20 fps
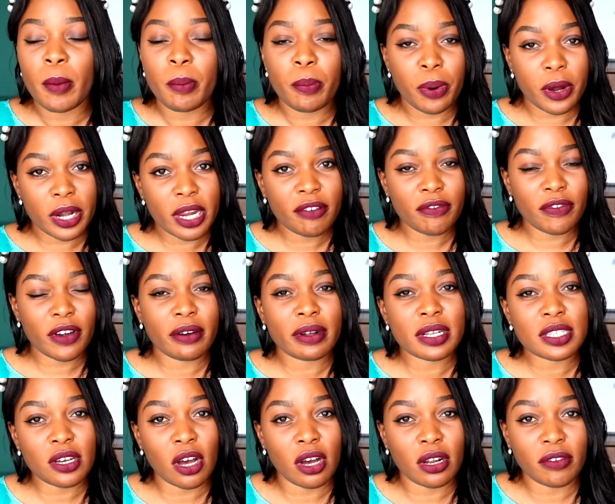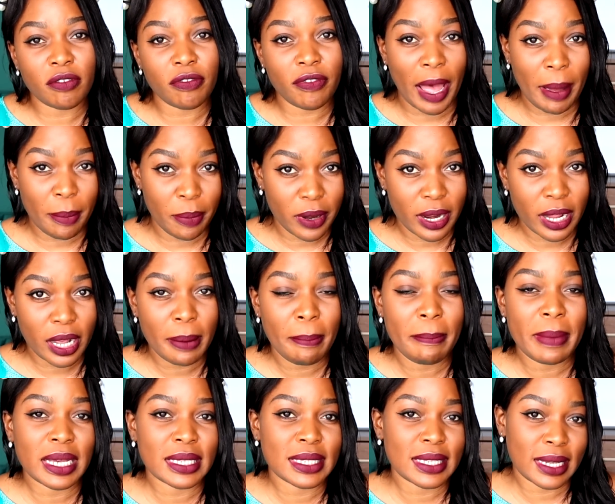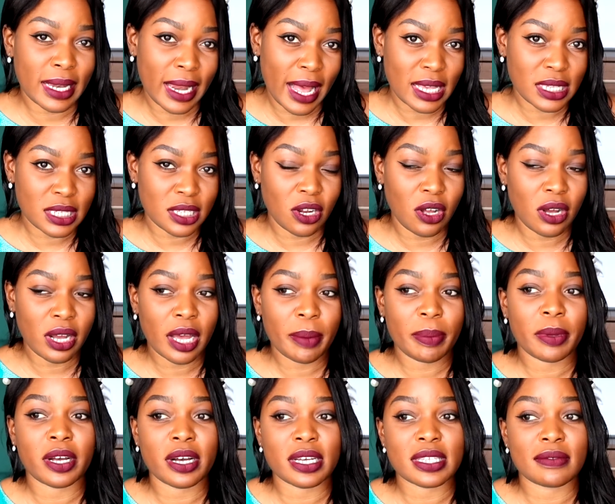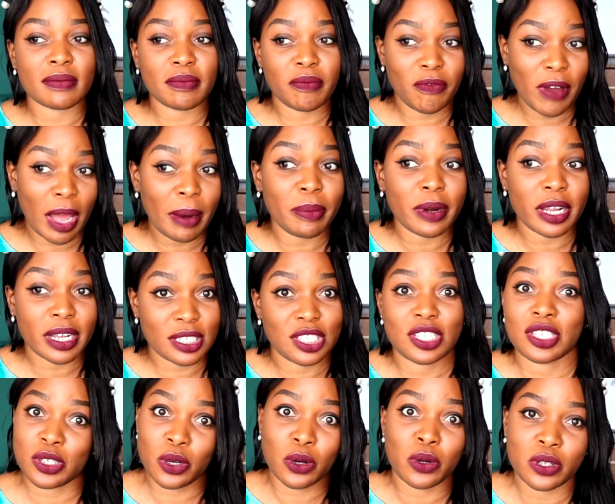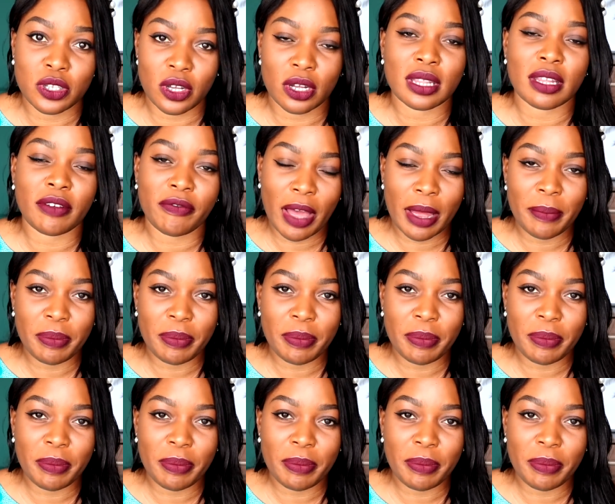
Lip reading: Putting fragrance on fabric makes it last longer because fabric just holds on, the